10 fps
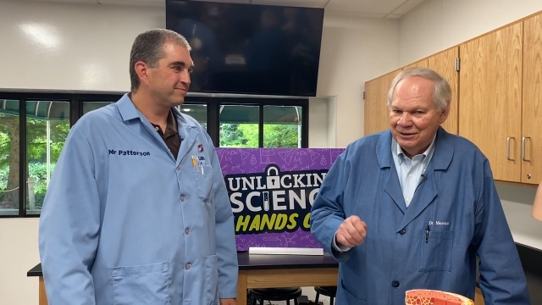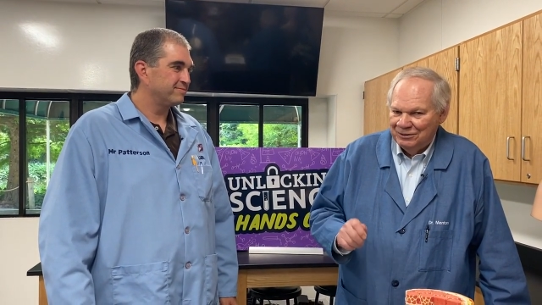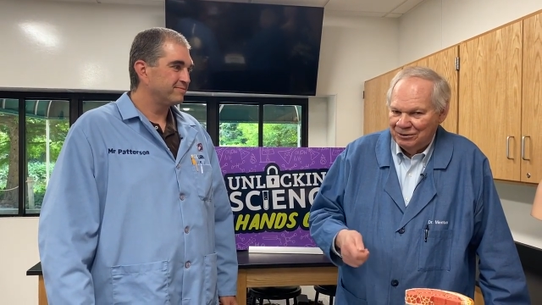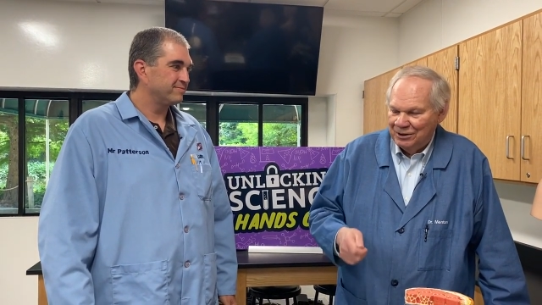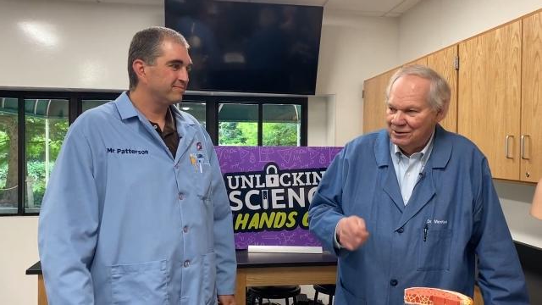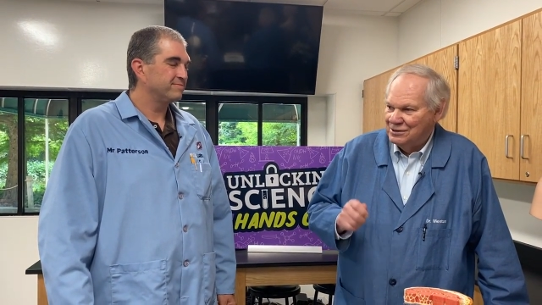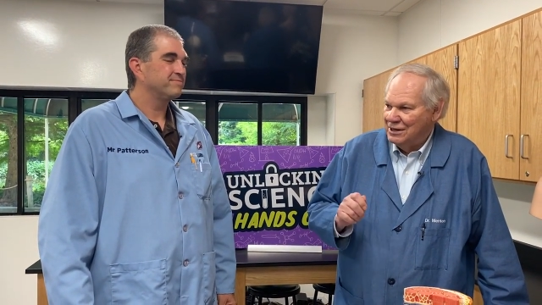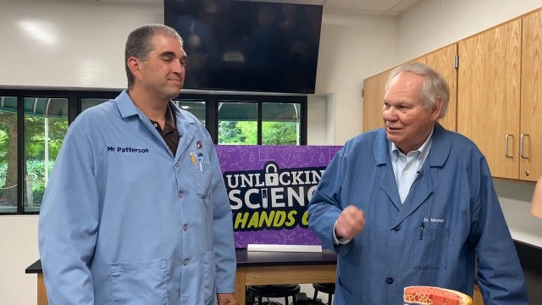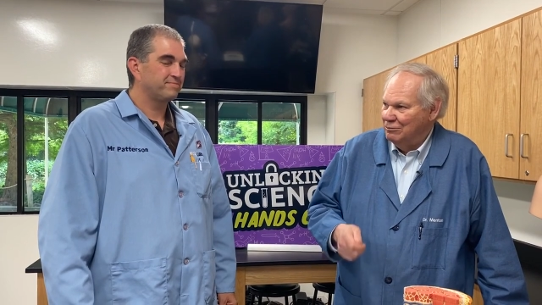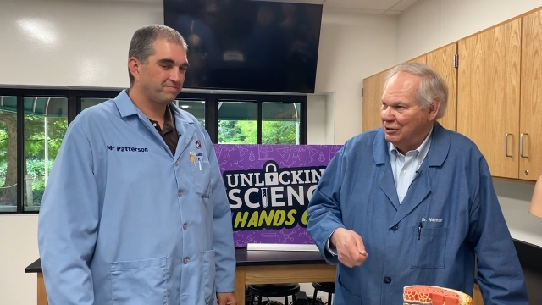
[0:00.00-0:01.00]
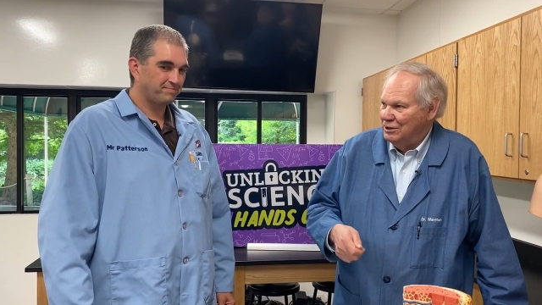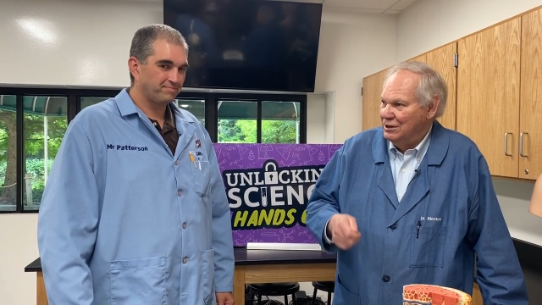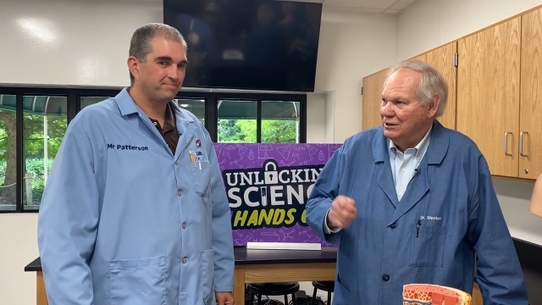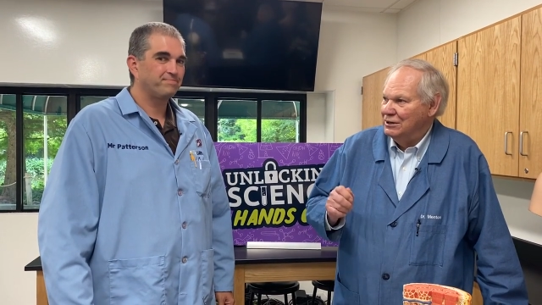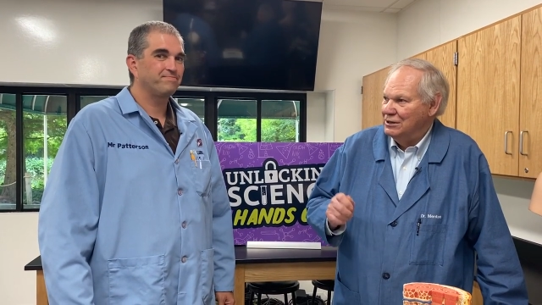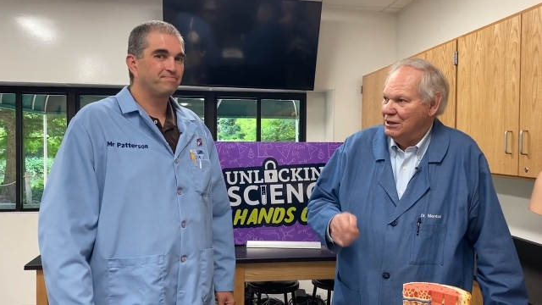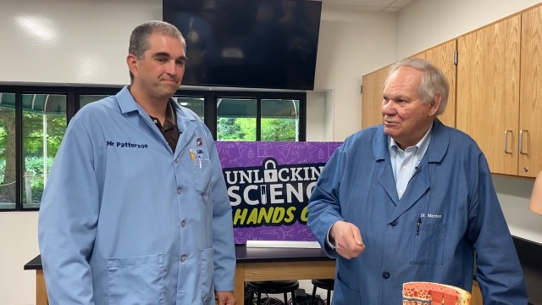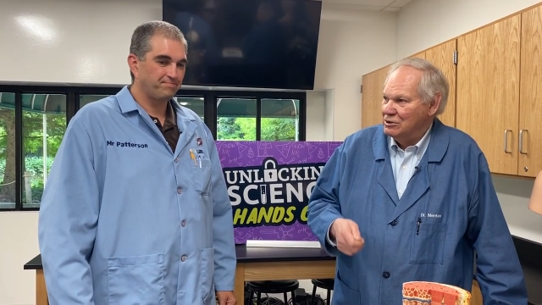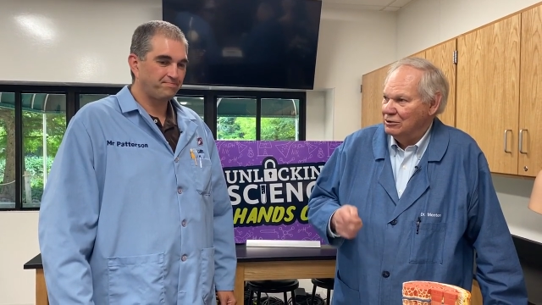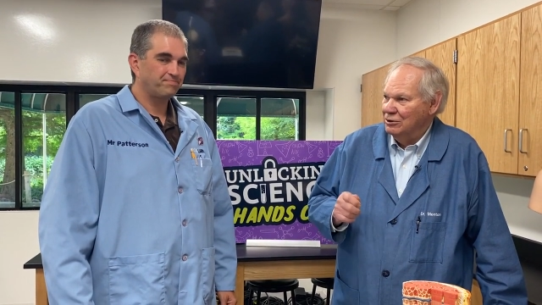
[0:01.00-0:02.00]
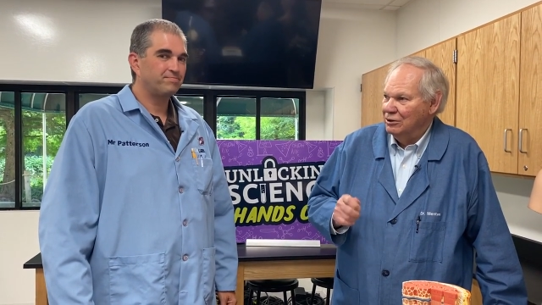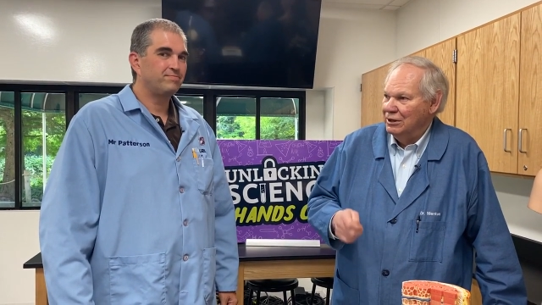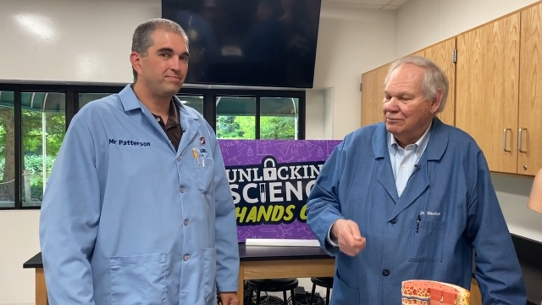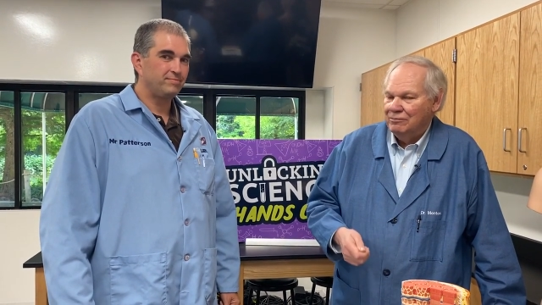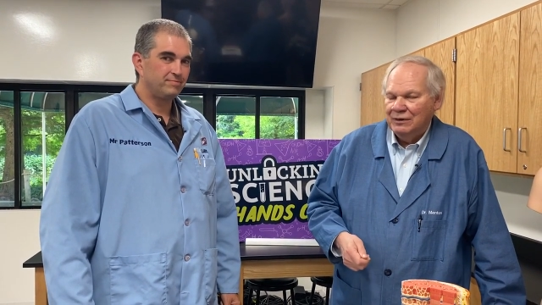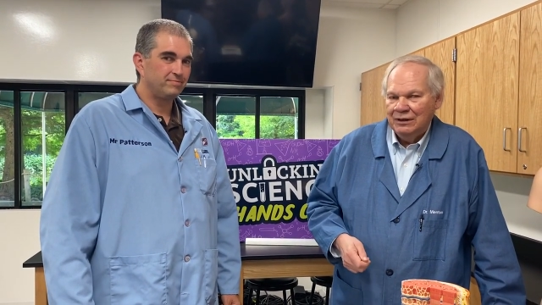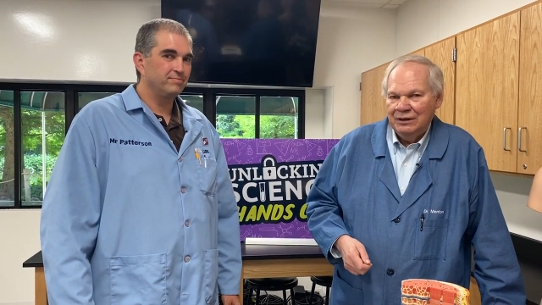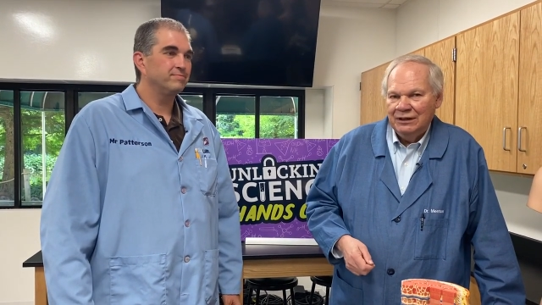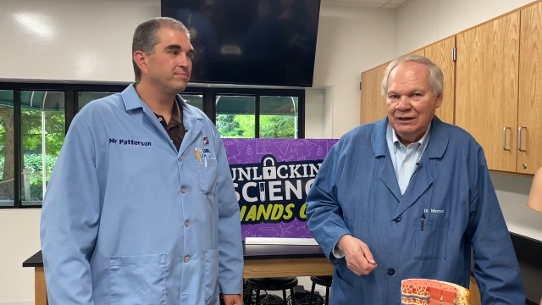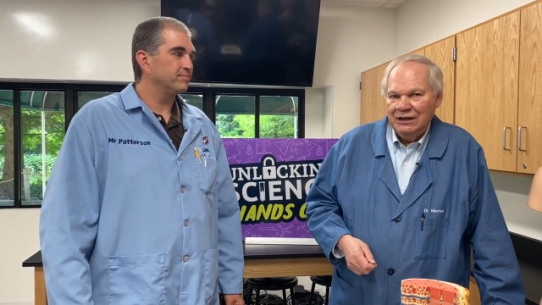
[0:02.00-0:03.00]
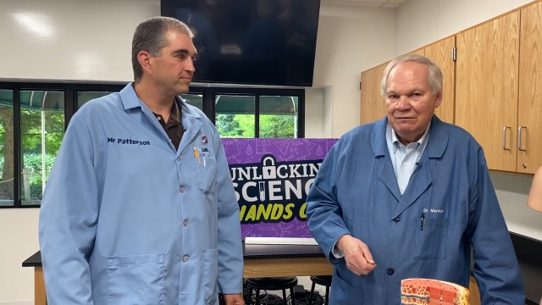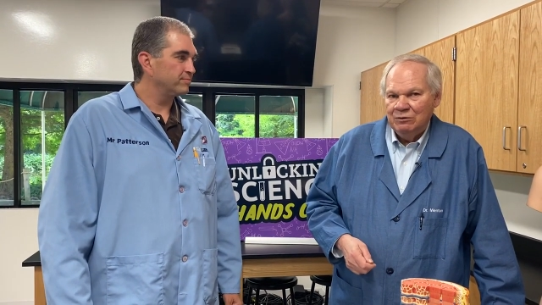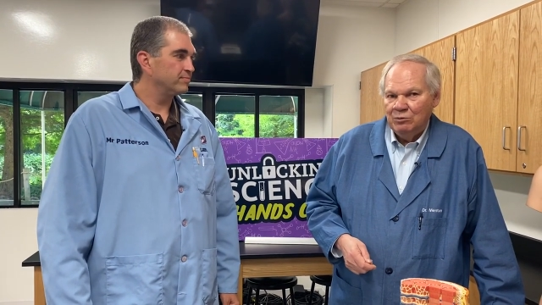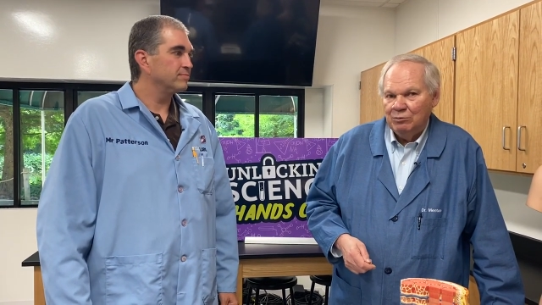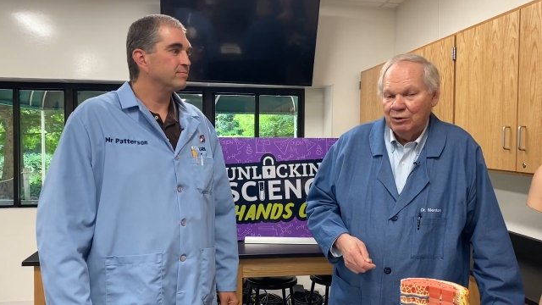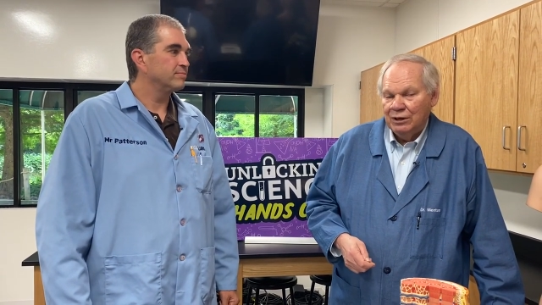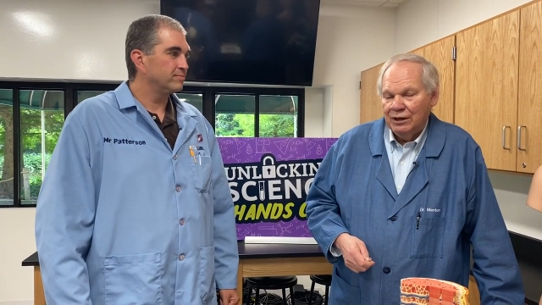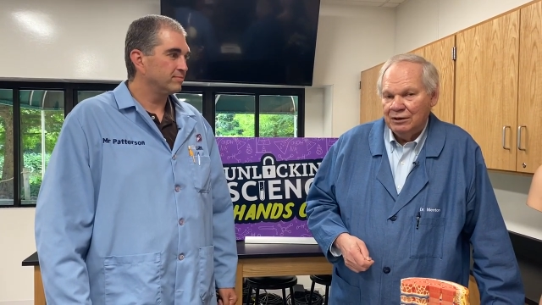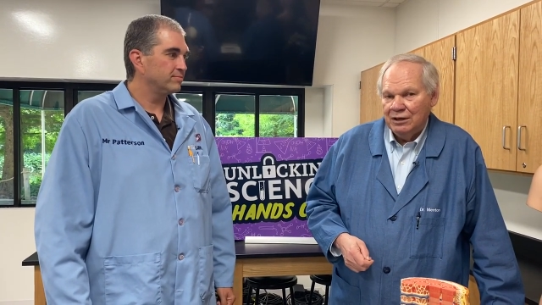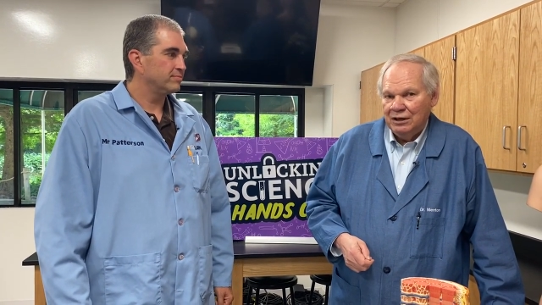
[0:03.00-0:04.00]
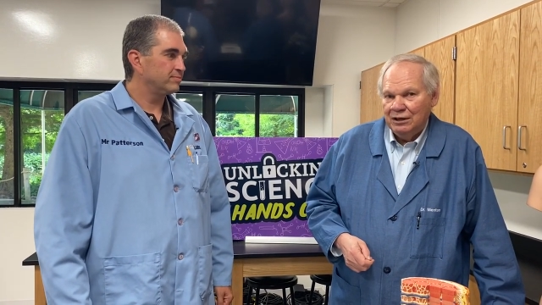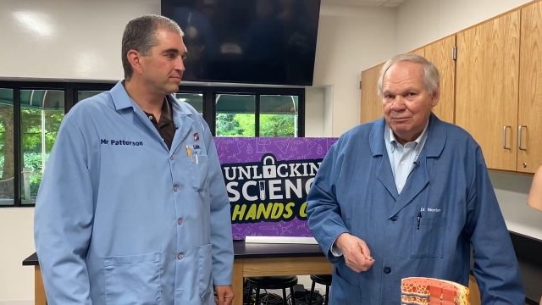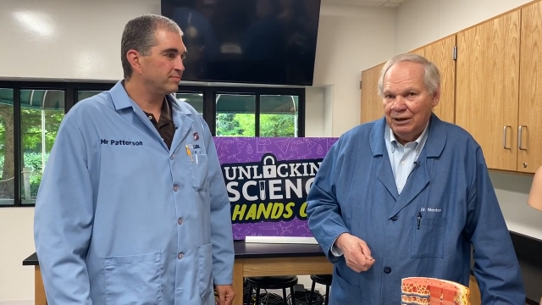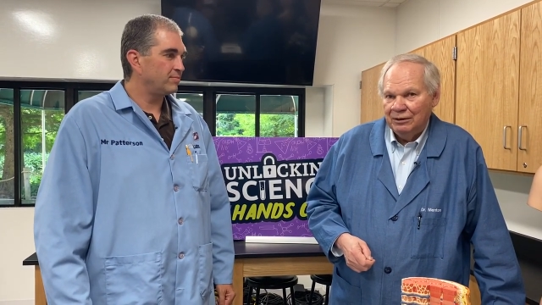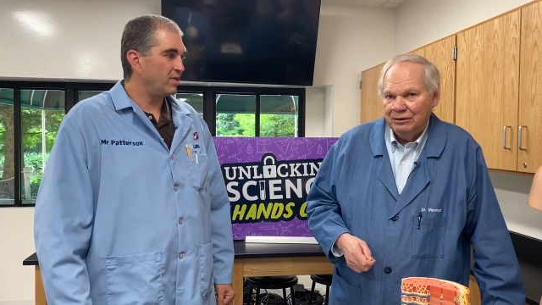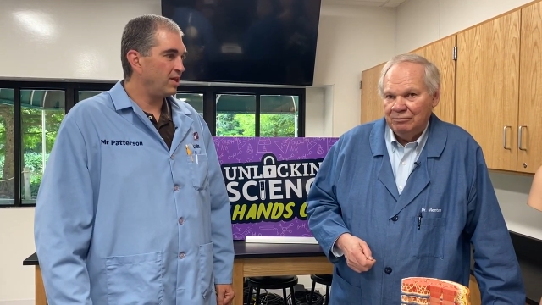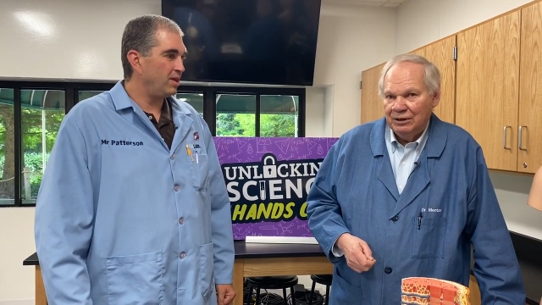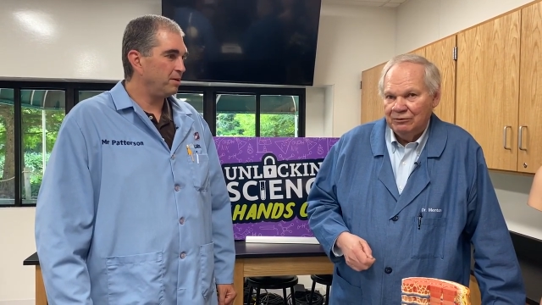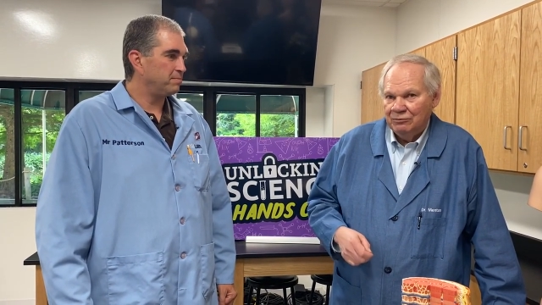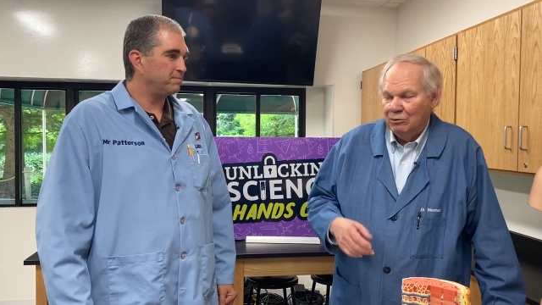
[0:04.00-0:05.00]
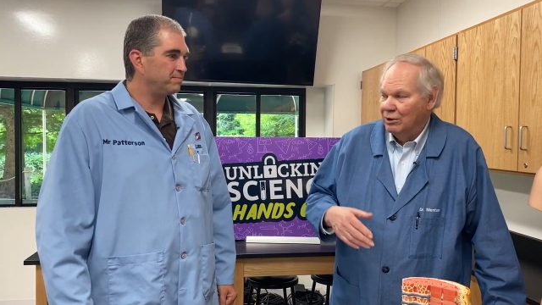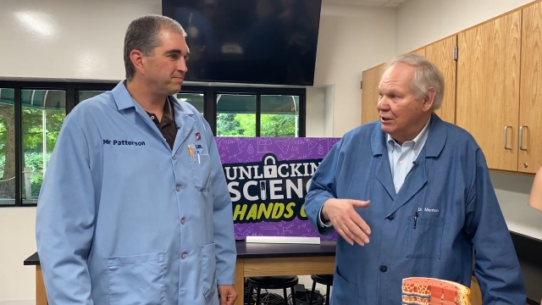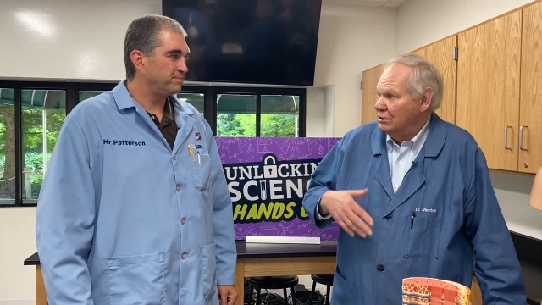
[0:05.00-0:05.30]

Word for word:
Speaker 1: triggers that breathing and keeps it going, even when we're not thinking about it. But if we want to